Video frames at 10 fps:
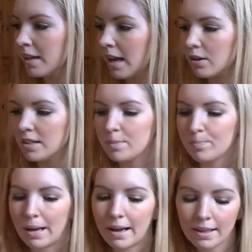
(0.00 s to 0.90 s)
I got this
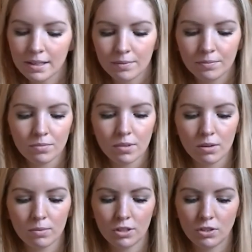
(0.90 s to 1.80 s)
bag,
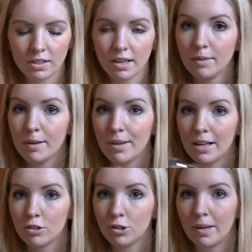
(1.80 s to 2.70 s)
which it kind of might be a
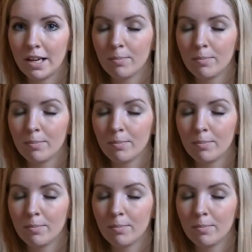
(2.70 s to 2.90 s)
clutch bag,